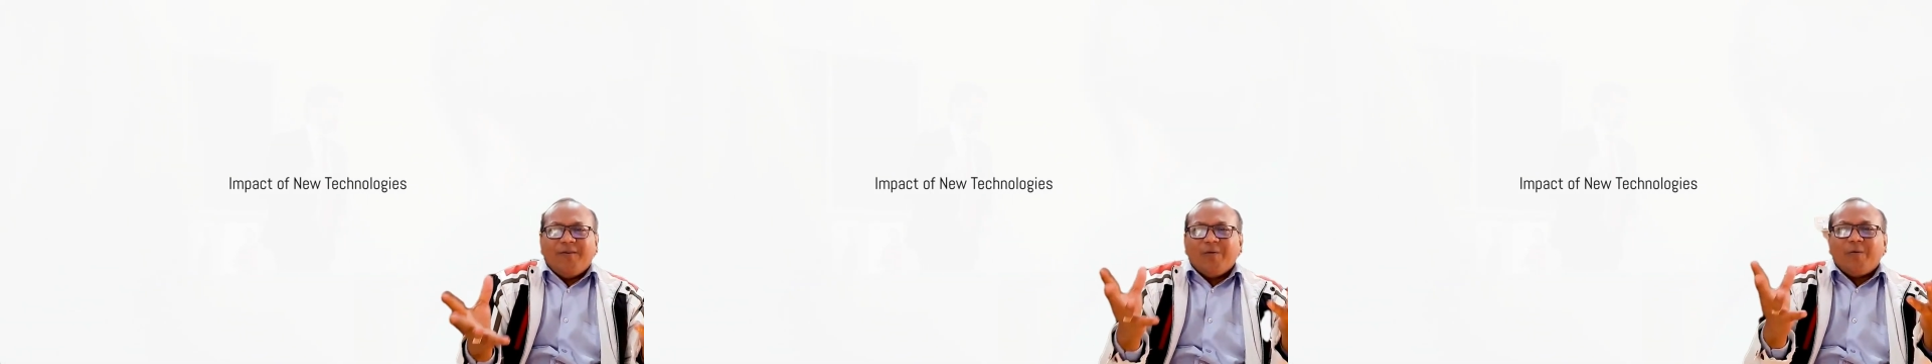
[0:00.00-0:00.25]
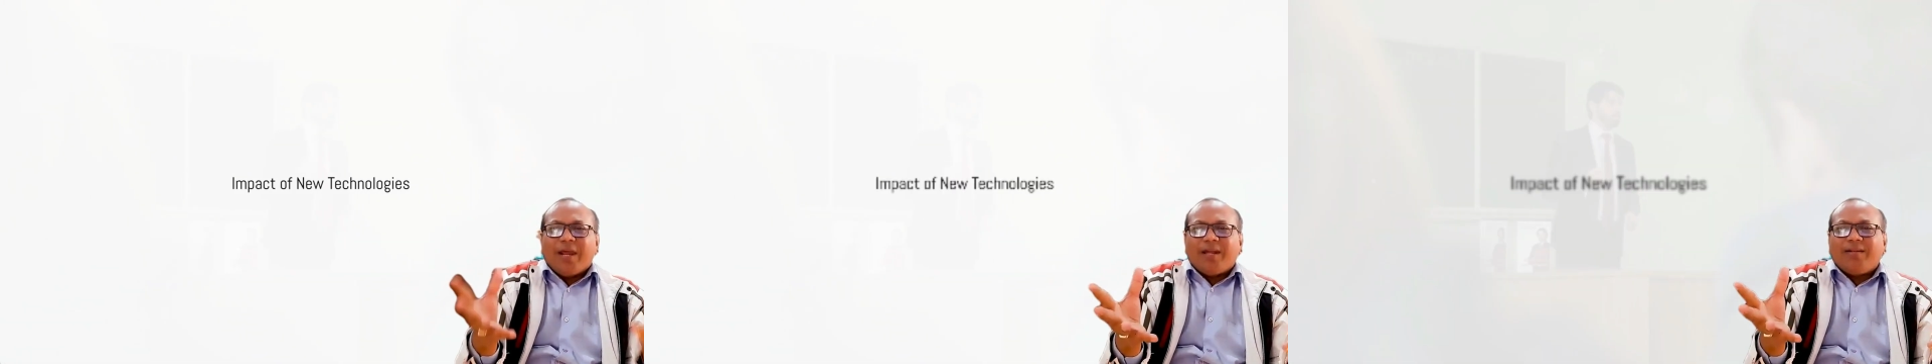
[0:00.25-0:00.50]

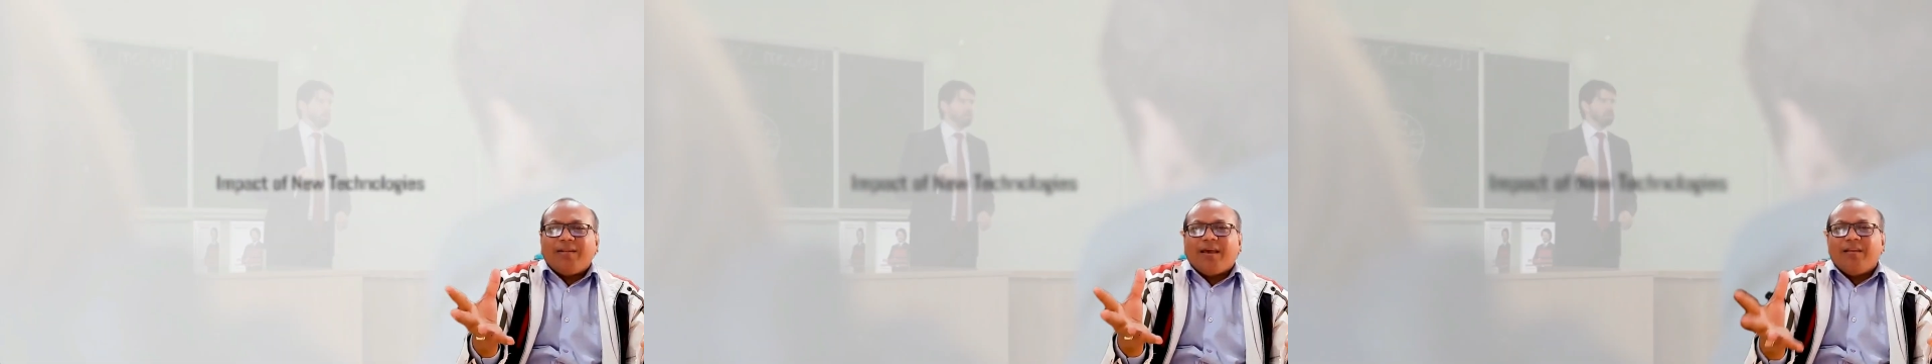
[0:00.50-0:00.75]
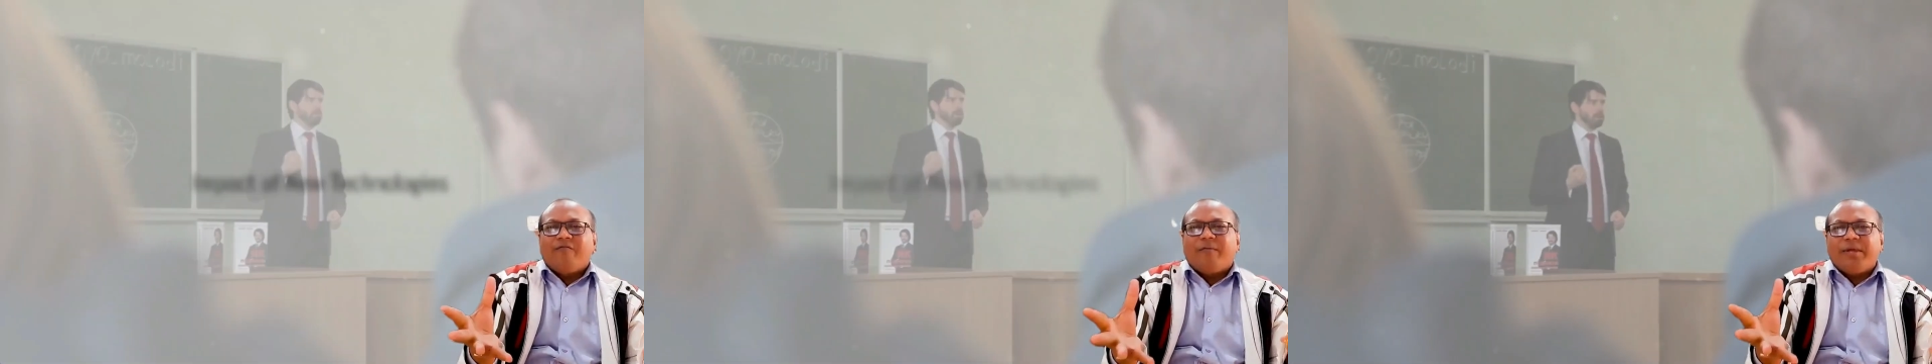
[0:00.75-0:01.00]
to get their
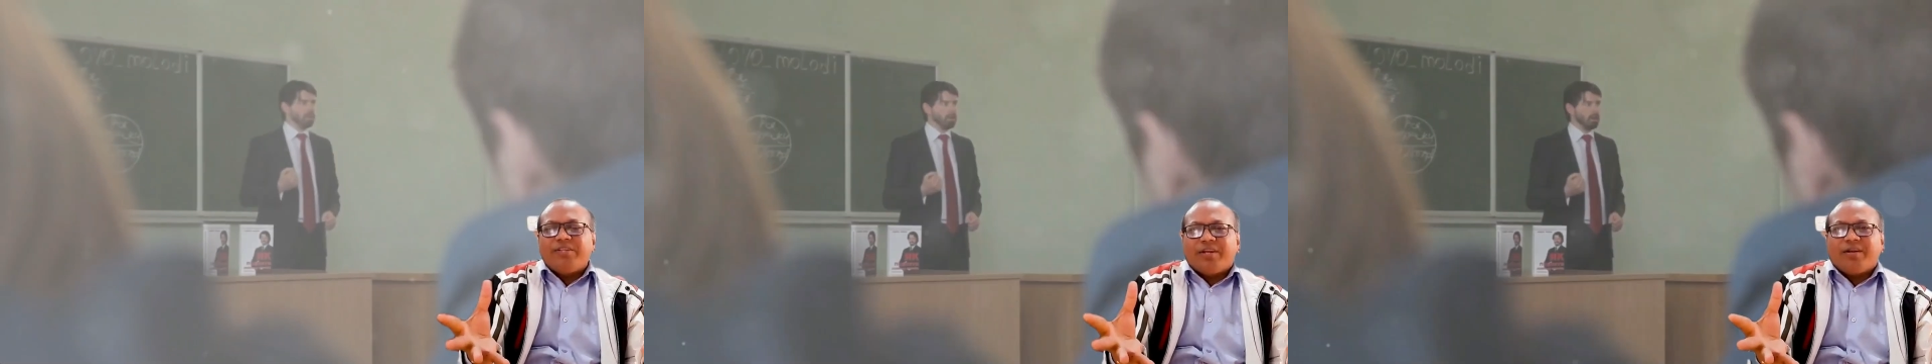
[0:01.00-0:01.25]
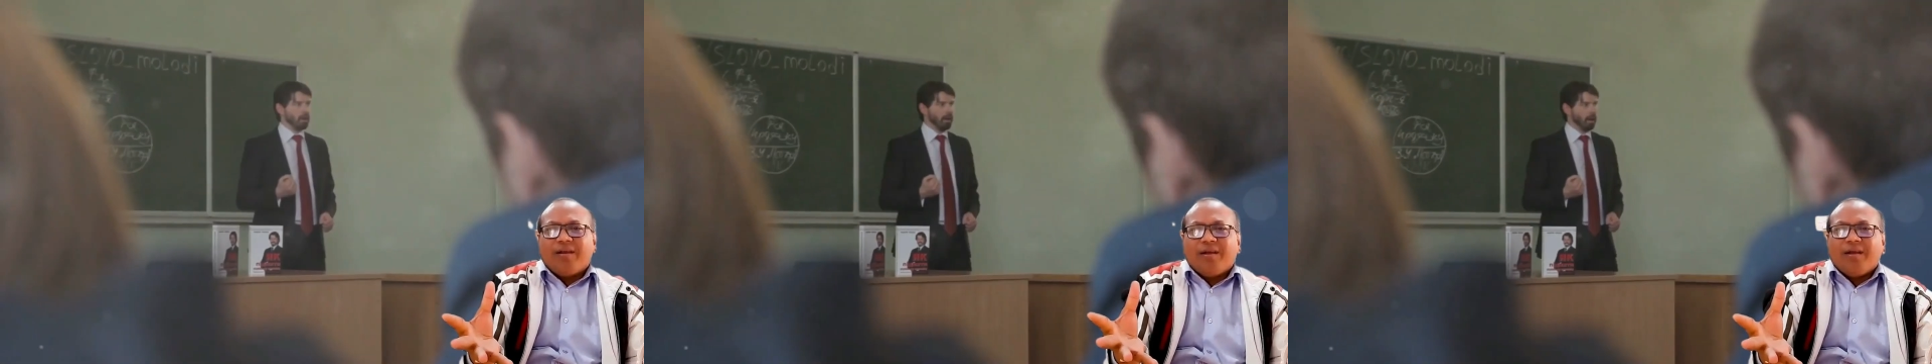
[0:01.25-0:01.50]

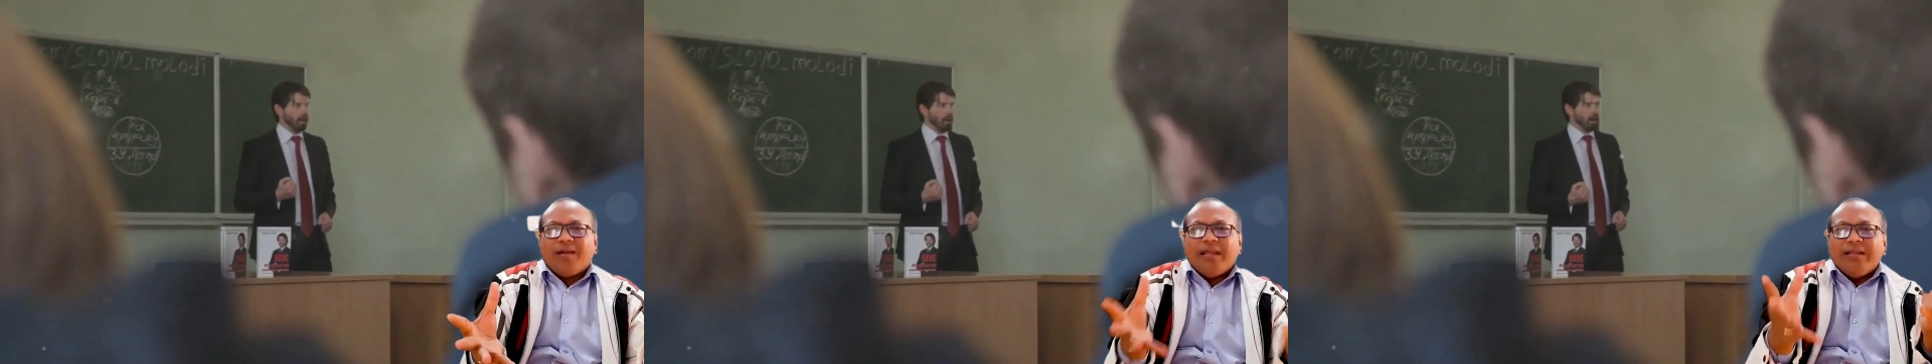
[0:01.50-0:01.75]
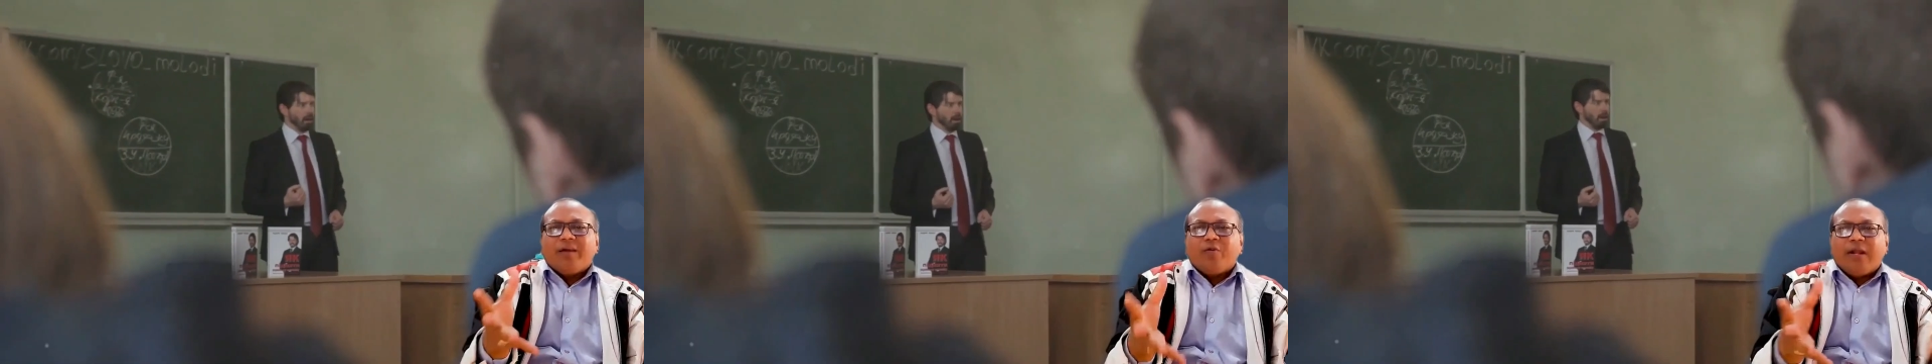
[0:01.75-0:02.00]
information
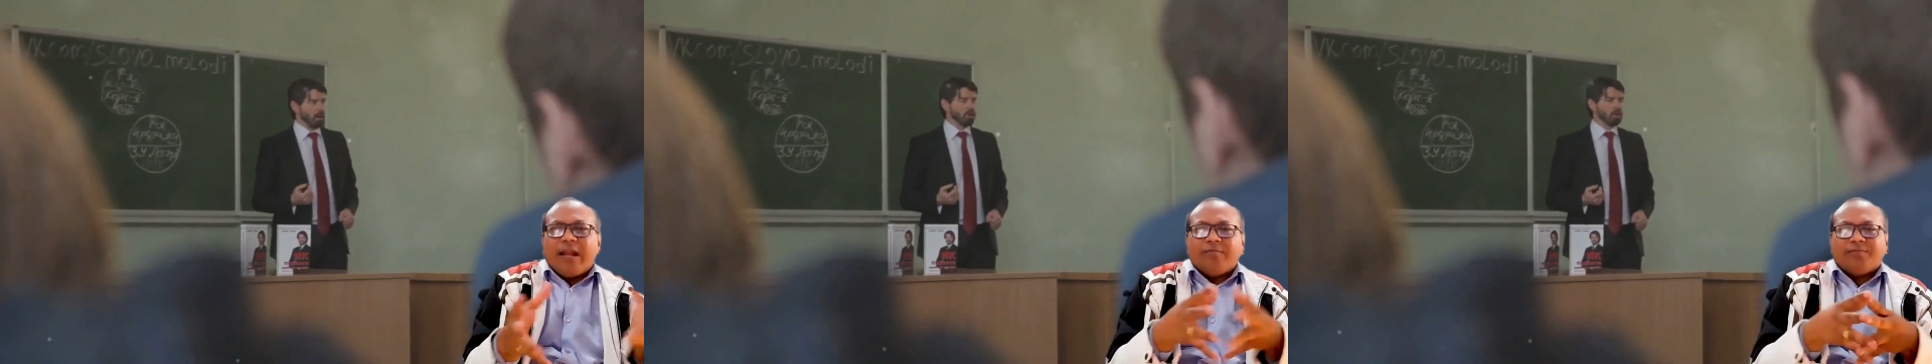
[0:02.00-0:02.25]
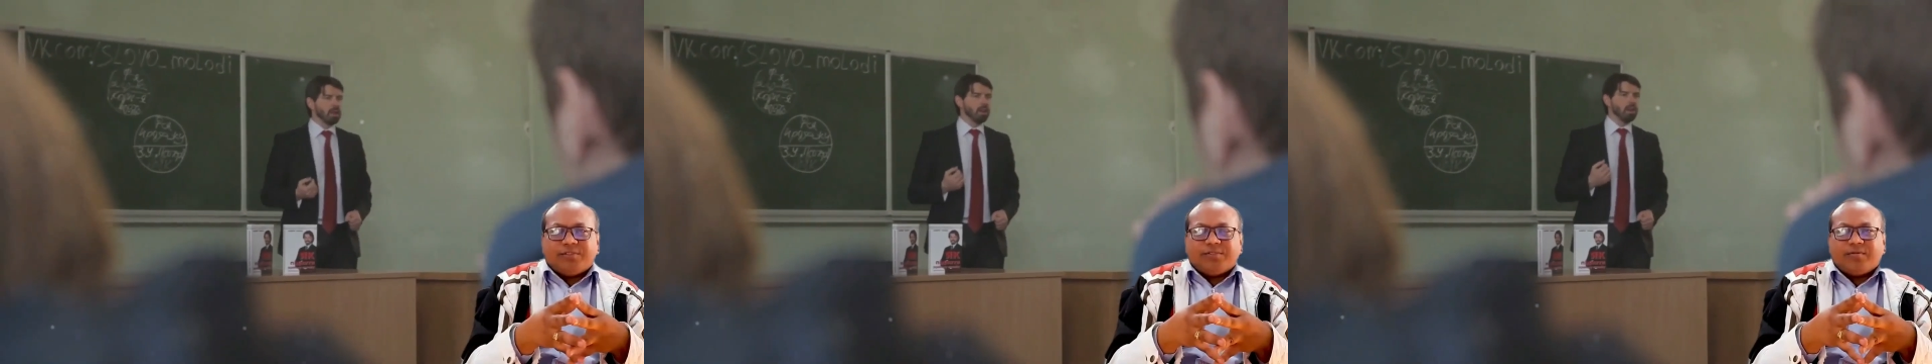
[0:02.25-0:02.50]
in their own
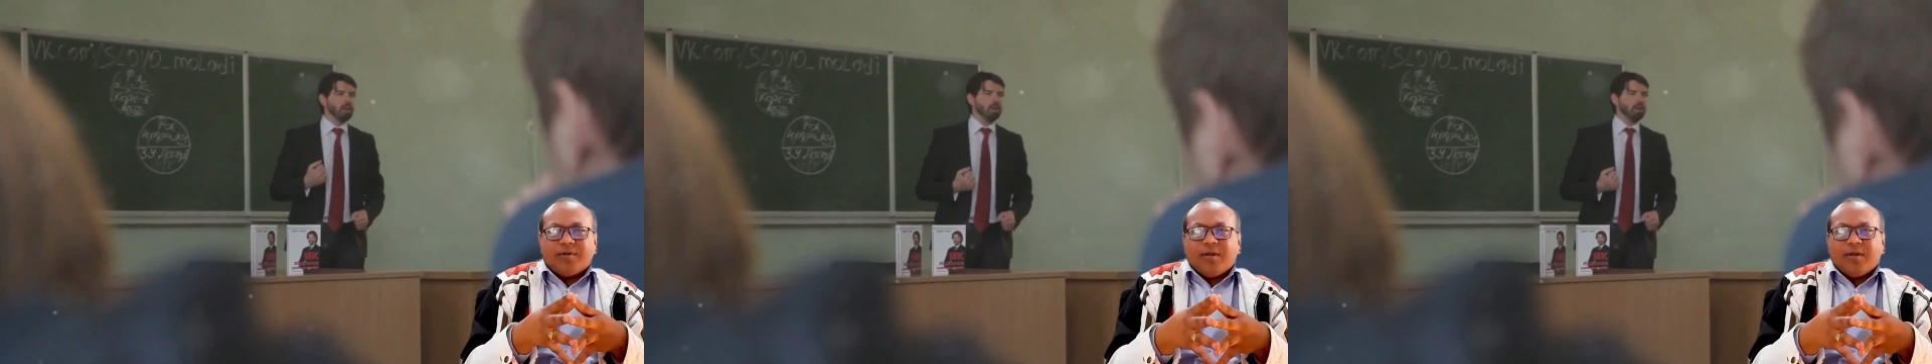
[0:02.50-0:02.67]
language,